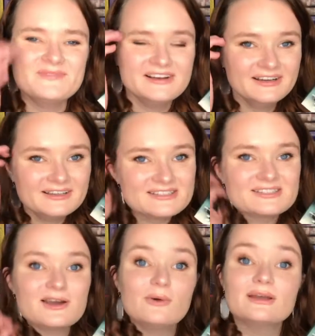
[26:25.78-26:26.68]
um,
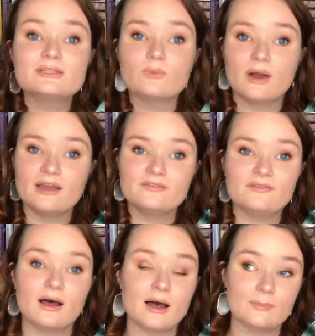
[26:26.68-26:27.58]
so his wife
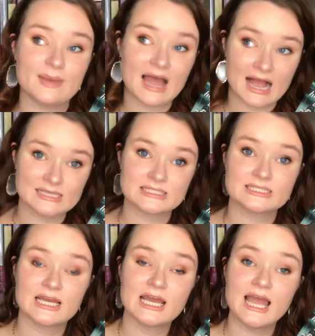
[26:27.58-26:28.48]
uh, passed,
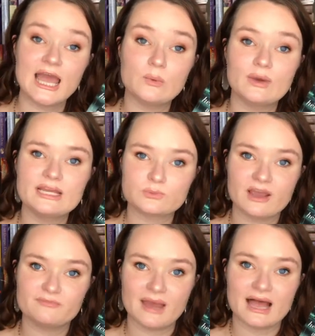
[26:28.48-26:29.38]
and when his
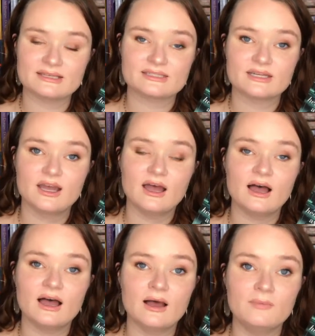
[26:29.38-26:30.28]
wife passed,
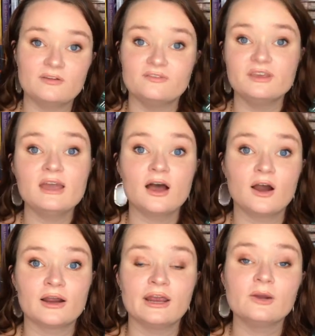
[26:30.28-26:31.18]
um, Via,
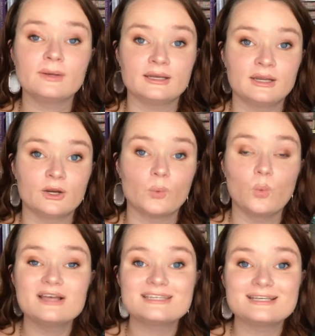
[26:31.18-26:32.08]
our heroine in here,
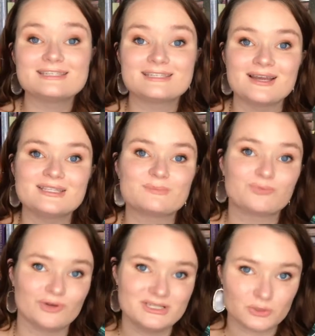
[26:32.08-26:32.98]
was his son's
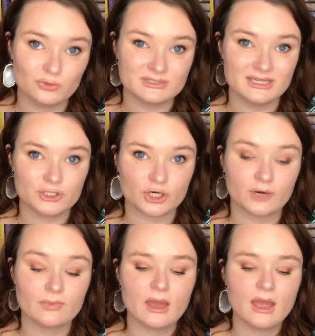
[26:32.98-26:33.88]
preschool teacher,
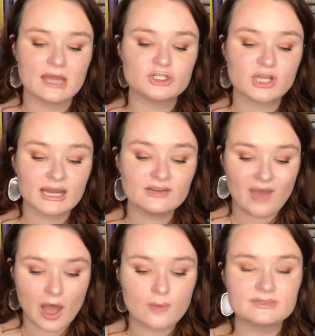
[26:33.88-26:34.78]
and she kind of
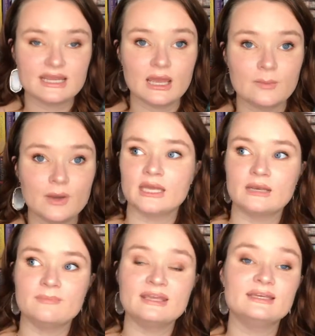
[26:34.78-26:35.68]
helped him
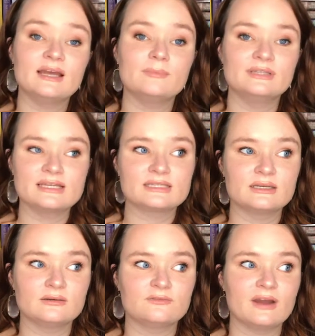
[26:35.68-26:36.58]
in making up lists
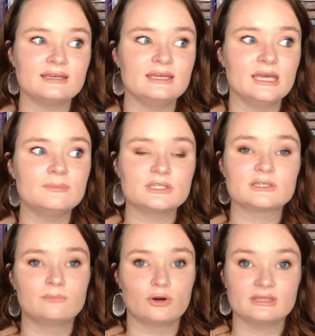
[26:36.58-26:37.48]
and finding him the
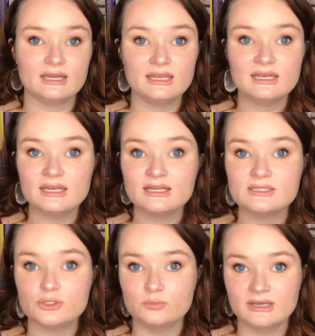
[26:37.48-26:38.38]
support that he needs
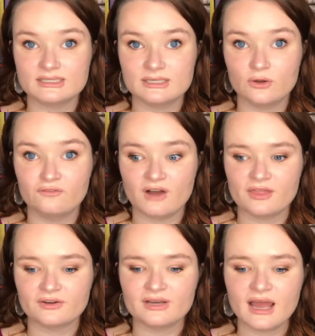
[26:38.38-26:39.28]
to be a single
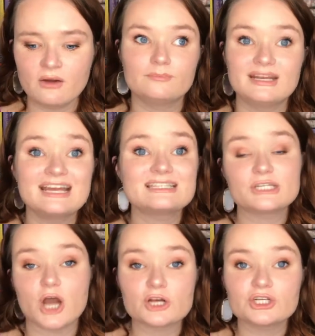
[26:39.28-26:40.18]
father now. But he hasn't
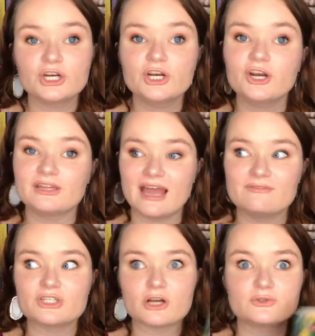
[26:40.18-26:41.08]
talked to her, or they
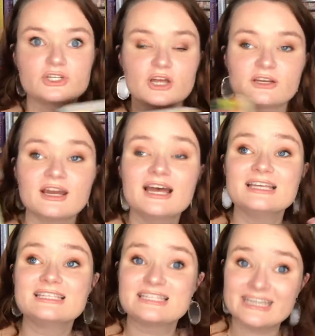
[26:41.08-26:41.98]
haven't talked to each other
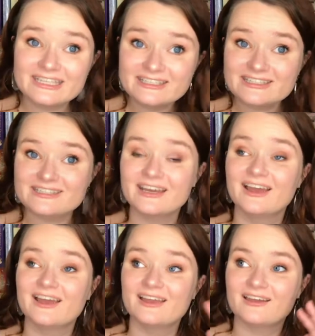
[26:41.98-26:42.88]
since
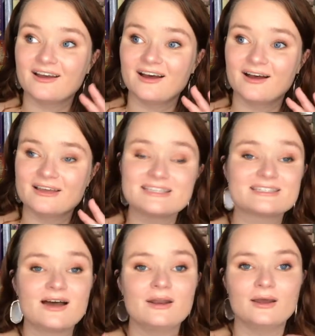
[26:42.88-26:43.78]
uh, his
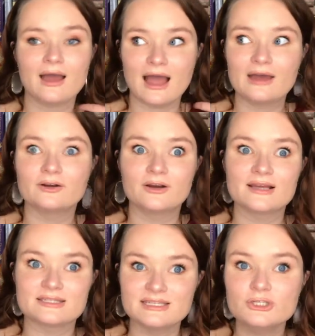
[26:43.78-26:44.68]
son had her
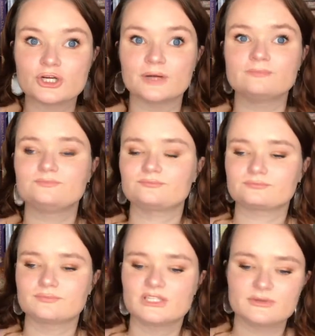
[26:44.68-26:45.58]
as a teacher.
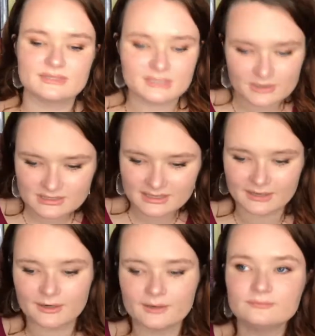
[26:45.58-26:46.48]
So it's years
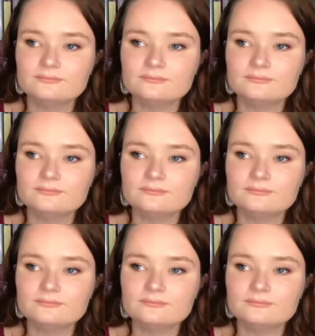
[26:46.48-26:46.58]
later,